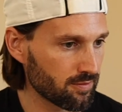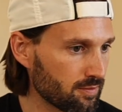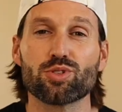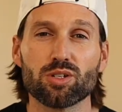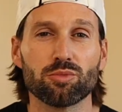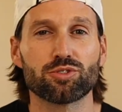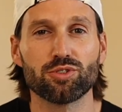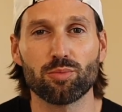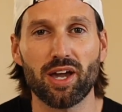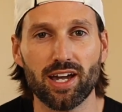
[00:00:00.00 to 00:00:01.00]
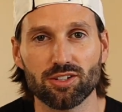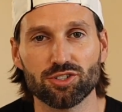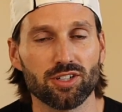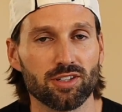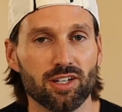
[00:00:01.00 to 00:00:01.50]
So similar to the
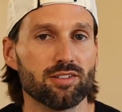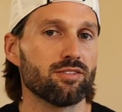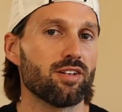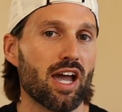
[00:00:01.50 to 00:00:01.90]
packaging that